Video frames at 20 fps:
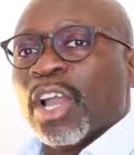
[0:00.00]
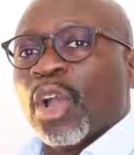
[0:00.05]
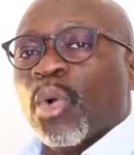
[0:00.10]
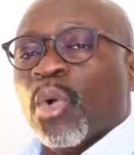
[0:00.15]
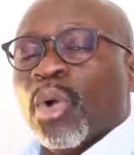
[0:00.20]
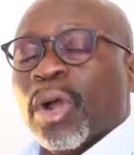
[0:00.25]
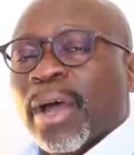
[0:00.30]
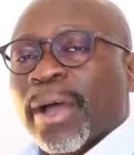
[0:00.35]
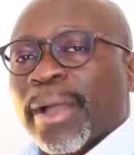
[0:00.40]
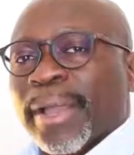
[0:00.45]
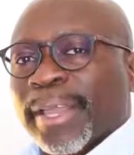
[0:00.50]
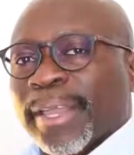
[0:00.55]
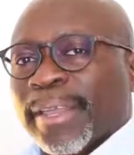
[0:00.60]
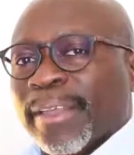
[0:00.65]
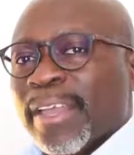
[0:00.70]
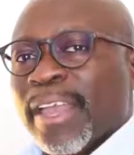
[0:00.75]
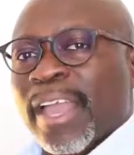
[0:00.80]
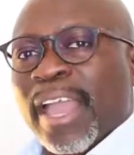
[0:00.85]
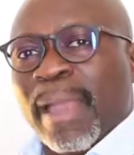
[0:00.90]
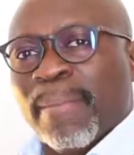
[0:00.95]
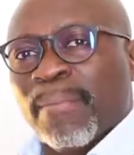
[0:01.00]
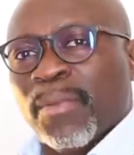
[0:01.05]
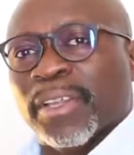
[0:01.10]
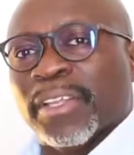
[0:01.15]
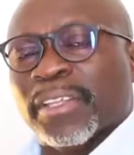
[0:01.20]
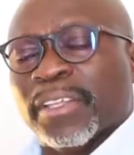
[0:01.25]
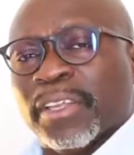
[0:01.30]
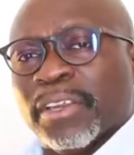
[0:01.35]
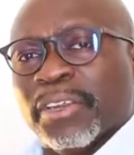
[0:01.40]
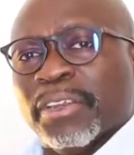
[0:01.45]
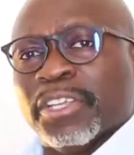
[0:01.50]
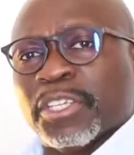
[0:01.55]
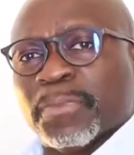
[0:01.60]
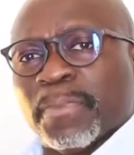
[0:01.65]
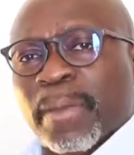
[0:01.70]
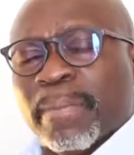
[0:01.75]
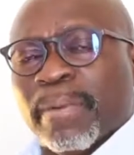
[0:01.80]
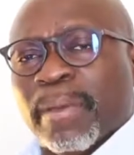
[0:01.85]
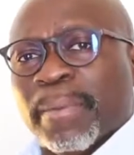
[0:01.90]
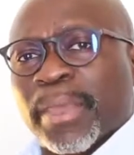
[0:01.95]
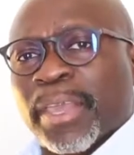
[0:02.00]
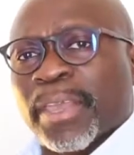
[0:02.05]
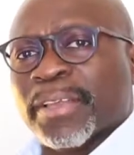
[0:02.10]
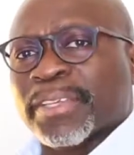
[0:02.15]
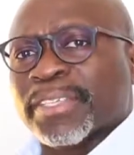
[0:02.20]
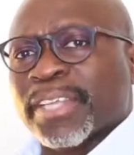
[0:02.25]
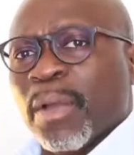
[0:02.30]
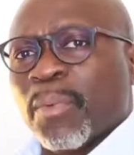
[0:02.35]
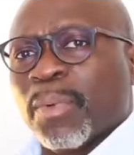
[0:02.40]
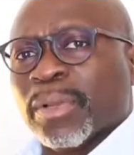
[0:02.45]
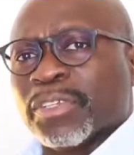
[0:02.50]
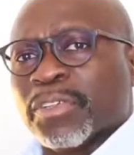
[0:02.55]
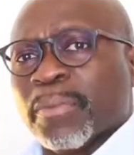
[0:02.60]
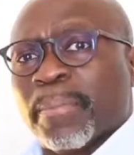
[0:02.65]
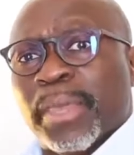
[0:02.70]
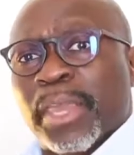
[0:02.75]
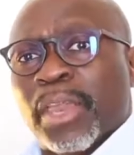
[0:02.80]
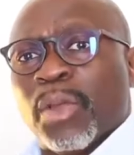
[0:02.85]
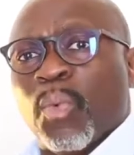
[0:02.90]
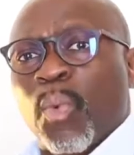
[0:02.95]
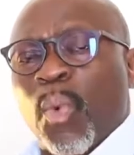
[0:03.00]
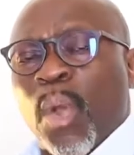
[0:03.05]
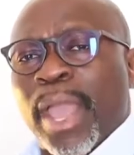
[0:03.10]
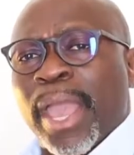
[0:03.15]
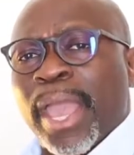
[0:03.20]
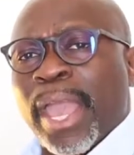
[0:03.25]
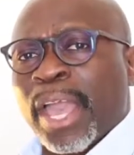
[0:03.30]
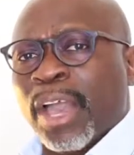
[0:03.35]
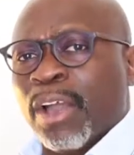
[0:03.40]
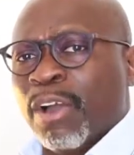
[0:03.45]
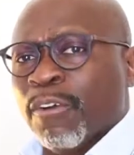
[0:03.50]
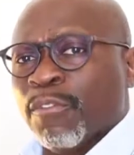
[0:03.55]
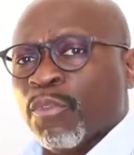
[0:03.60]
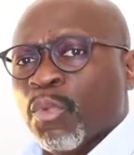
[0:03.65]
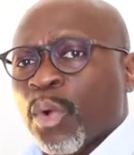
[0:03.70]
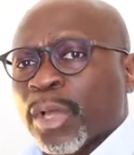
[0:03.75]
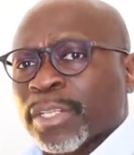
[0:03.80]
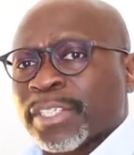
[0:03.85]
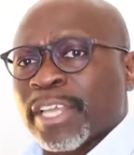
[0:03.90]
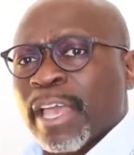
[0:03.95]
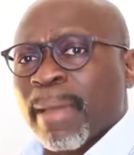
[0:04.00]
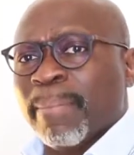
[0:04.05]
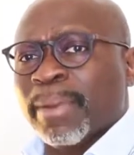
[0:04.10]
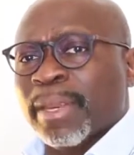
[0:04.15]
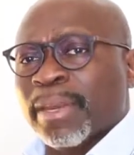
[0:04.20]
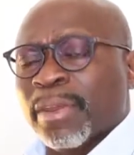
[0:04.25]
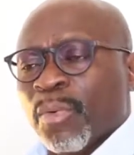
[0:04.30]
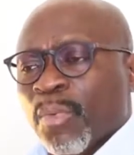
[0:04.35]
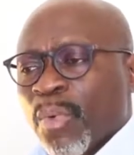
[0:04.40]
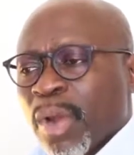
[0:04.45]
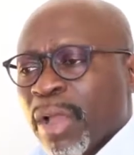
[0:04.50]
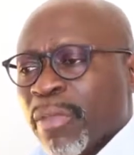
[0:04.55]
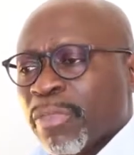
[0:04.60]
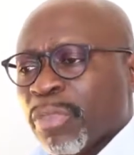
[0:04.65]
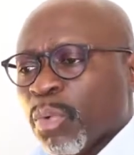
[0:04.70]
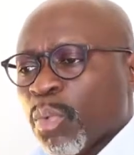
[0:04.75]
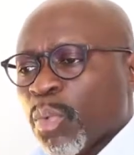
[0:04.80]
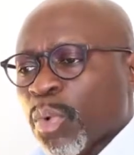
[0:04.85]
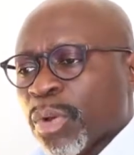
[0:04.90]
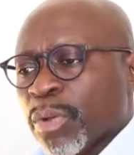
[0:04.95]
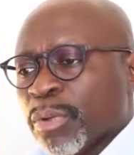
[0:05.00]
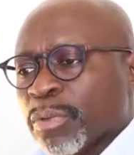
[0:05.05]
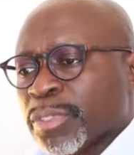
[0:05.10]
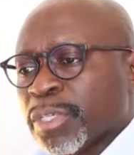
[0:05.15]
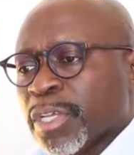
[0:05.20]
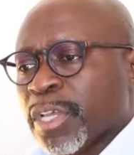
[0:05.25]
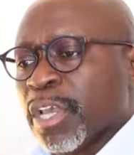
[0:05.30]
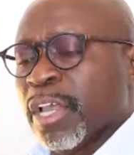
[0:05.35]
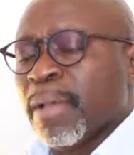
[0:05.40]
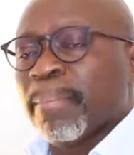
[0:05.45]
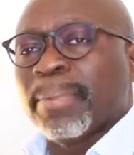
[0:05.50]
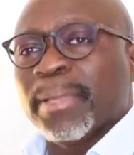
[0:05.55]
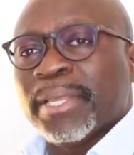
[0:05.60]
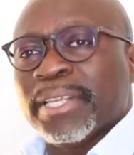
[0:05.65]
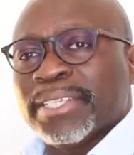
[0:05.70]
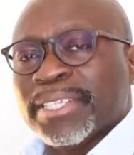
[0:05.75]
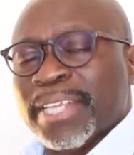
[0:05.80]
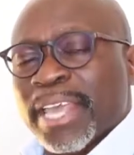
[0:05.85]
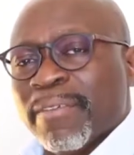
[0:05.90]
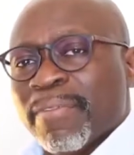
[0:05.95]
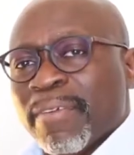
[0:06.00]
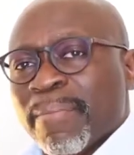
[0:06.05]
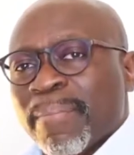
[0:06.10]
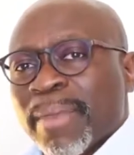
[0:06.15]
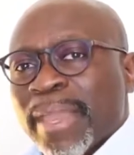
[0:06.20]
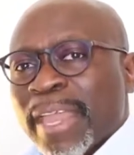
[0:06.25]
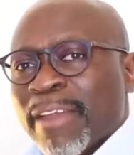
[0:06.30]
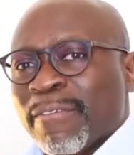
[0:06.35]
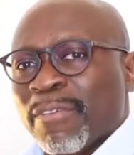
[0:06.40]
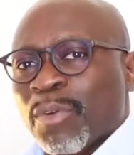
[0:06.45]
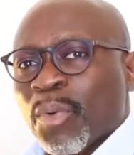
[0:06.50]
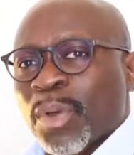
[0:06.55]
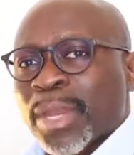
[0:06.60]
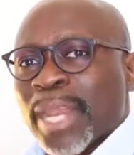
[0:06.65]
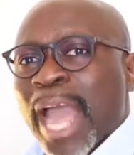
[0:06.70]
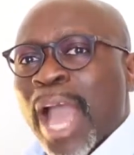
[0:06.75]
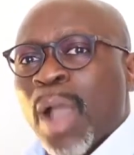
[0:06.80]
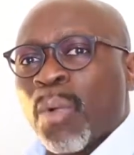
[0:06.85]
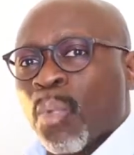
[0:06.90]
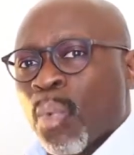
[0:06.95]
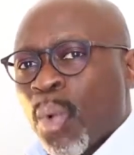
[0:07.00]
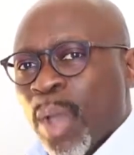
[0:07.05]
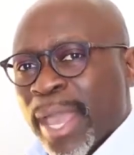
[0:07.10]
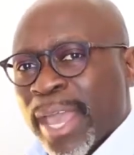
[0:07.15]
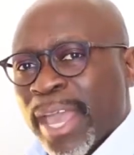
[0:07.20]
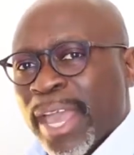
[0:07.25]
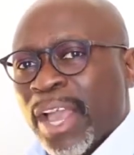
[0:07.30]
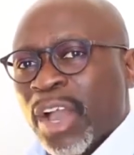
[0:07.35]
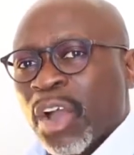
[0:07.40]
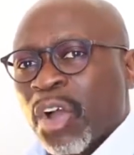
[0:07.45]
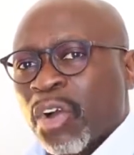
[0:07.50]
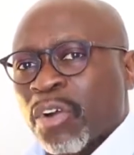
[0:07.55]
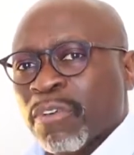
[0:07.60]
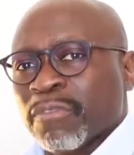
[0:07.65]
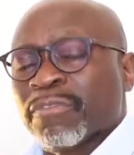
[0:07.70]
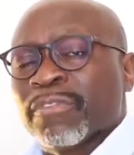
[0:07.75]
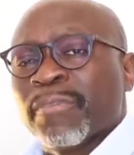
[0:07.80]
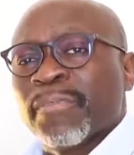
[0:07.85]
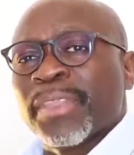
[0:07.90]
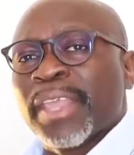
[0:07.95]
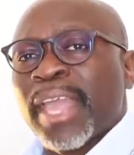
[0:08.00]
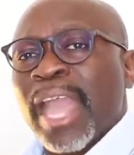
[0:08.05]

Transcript: Oh, hi. I'm reading the newspaper because I want to be aware of what's happening around the world. Please say with me, everyone, aware of.